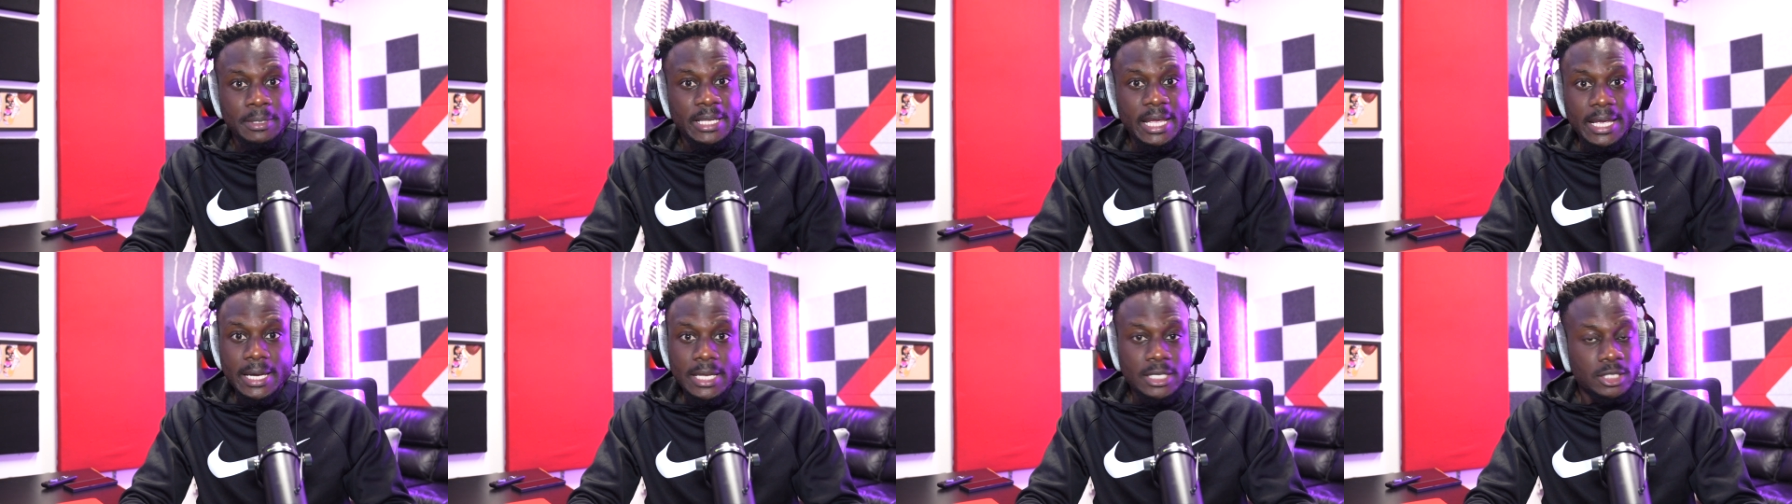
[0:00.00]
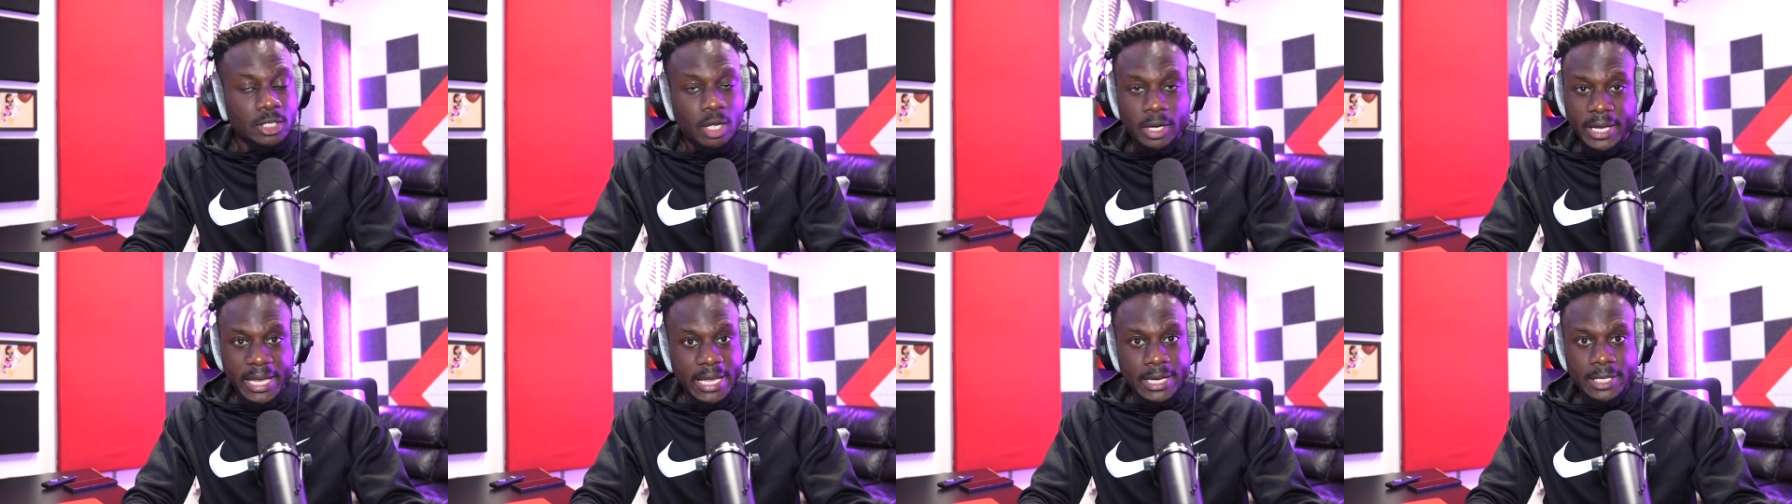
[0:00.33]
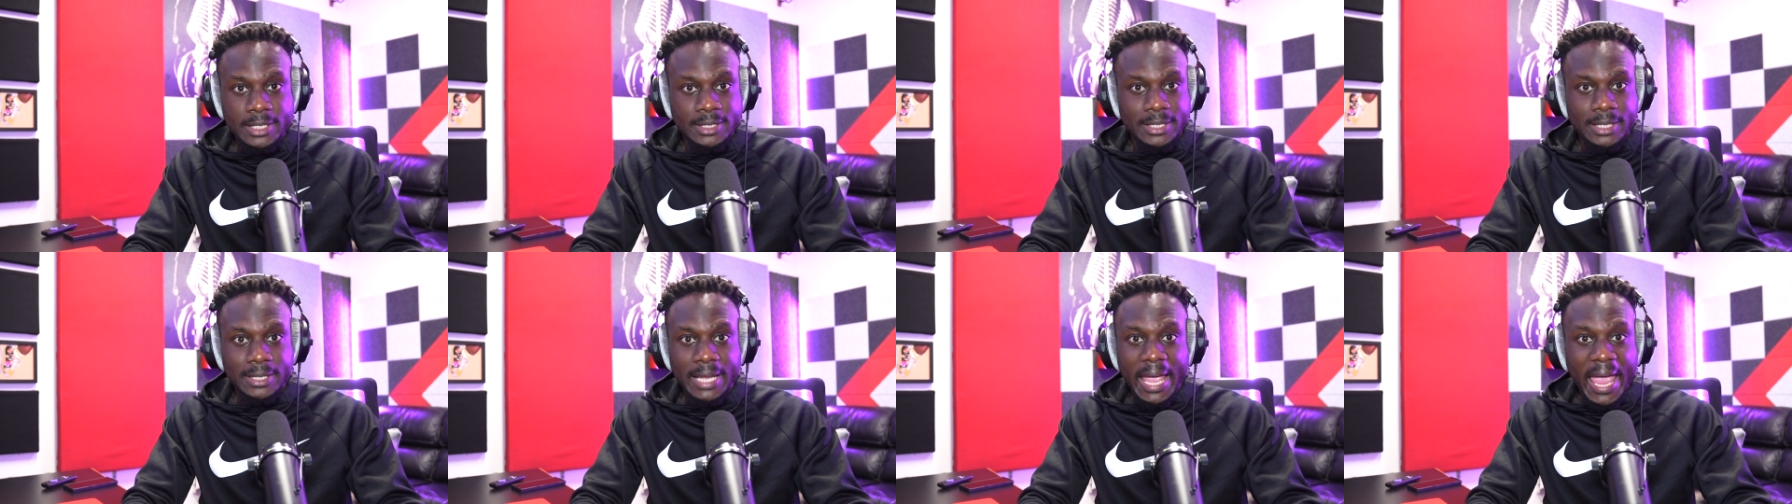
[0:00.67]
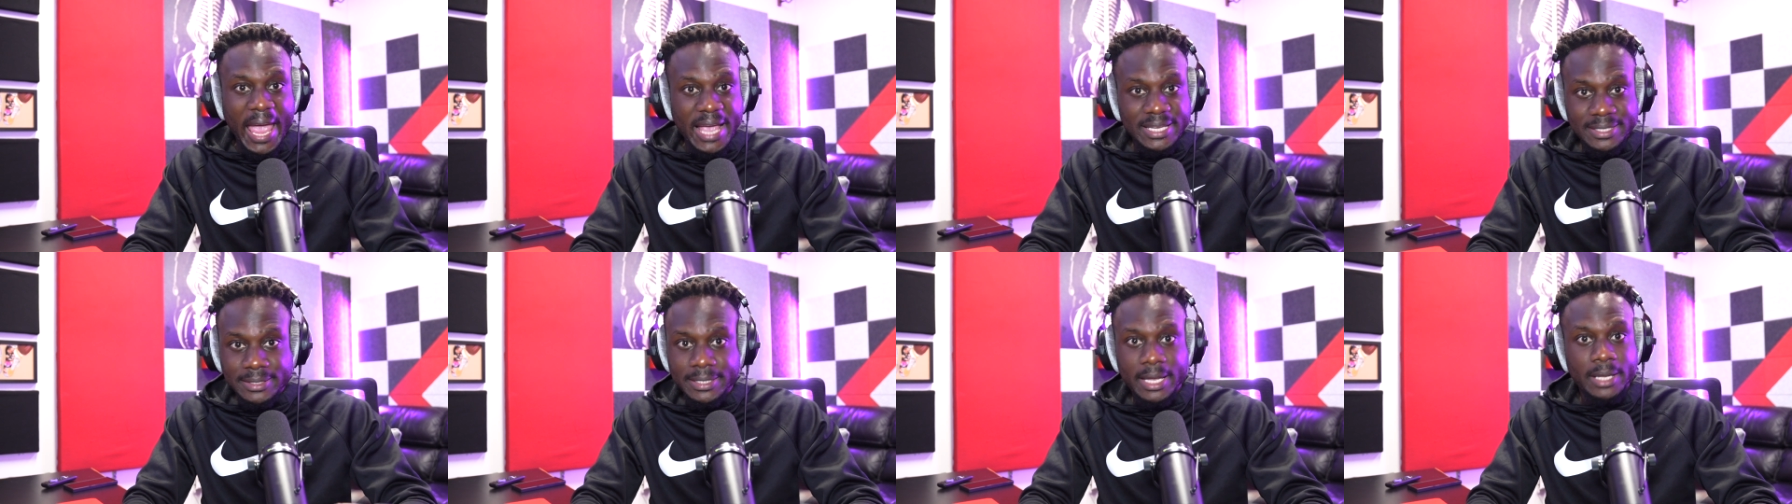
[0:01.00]
did is not innocent,
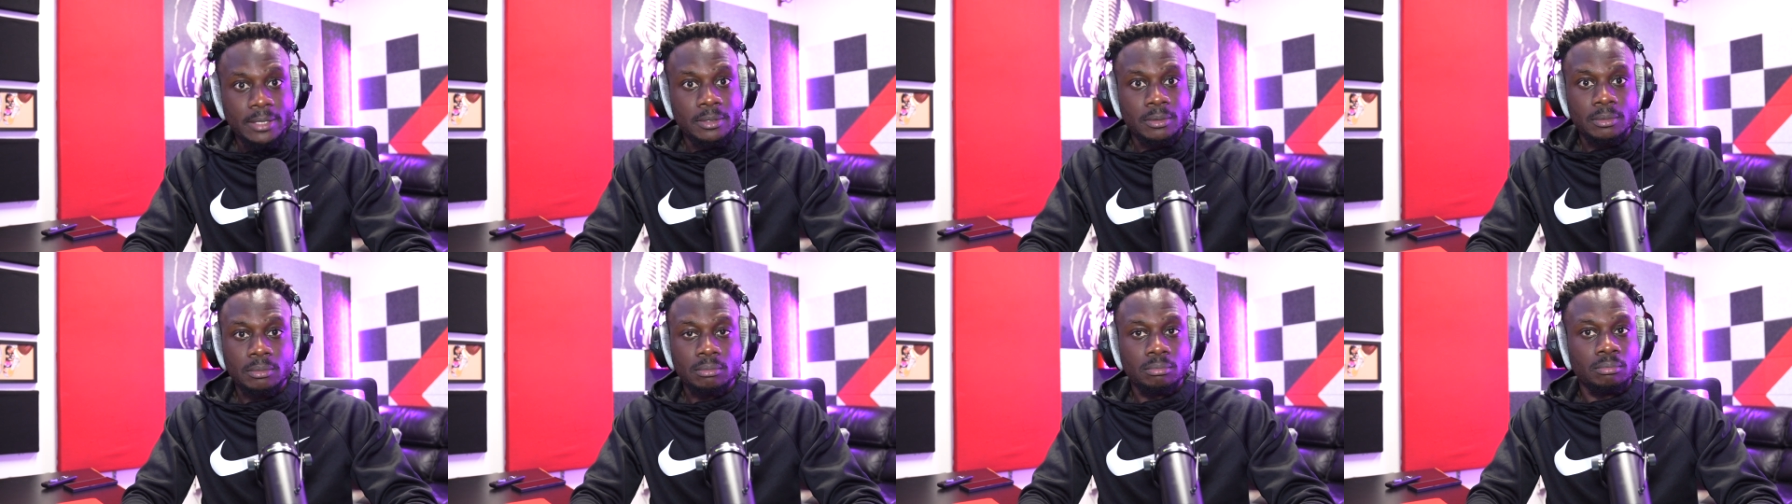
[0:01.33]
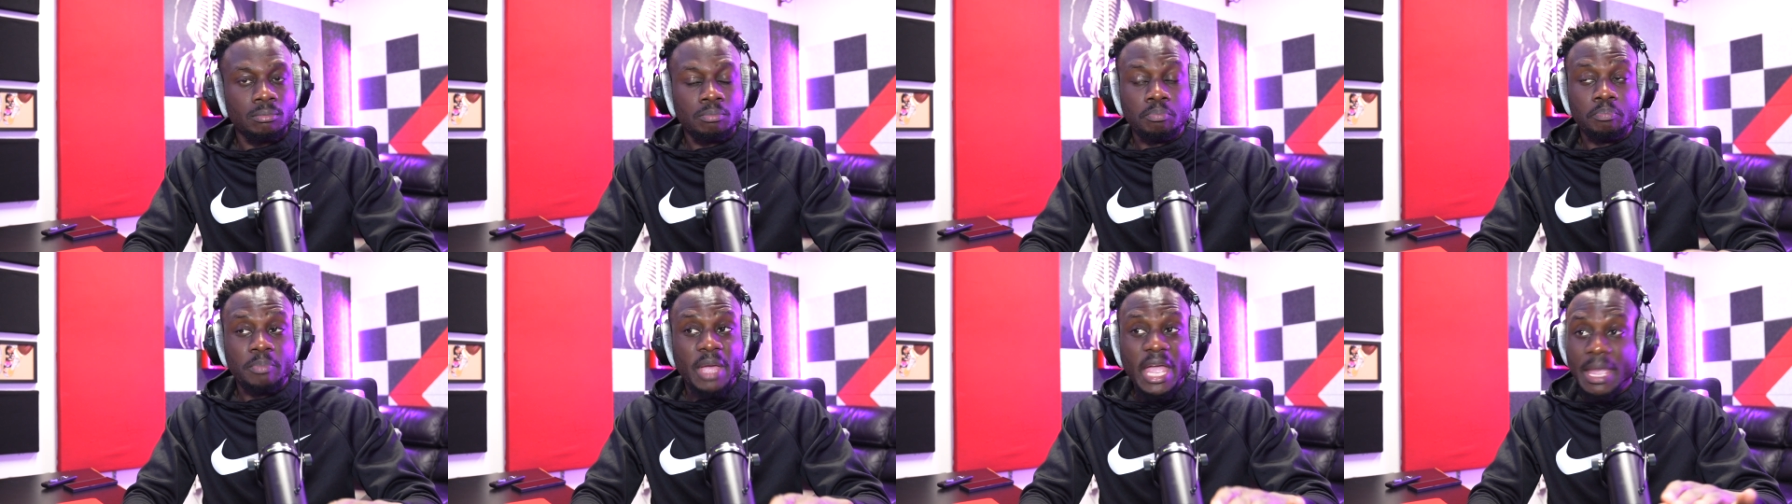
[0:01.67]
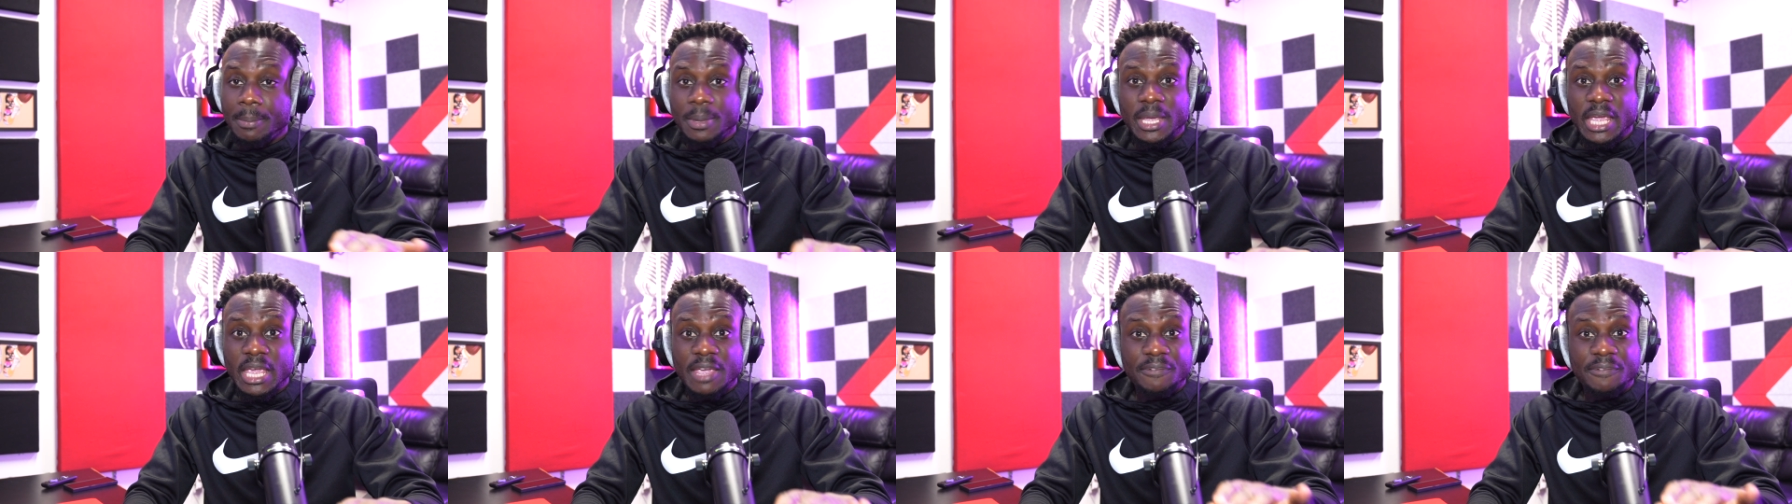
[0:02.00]
has done maybe